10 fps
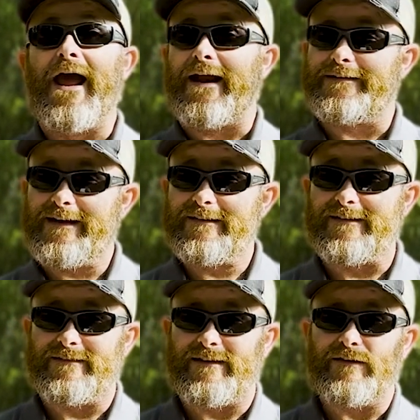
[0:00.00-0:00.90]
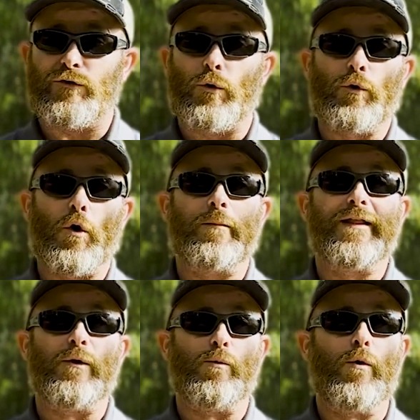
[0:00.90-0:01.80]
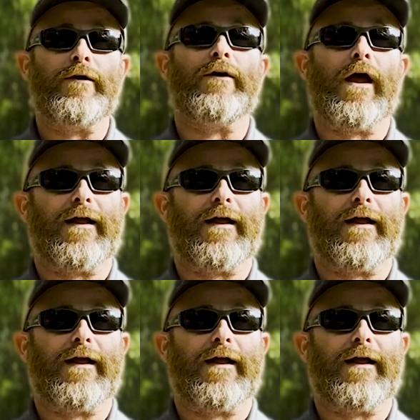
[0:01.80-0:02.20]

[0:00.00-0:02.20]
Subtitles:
at distances you normally wouldn't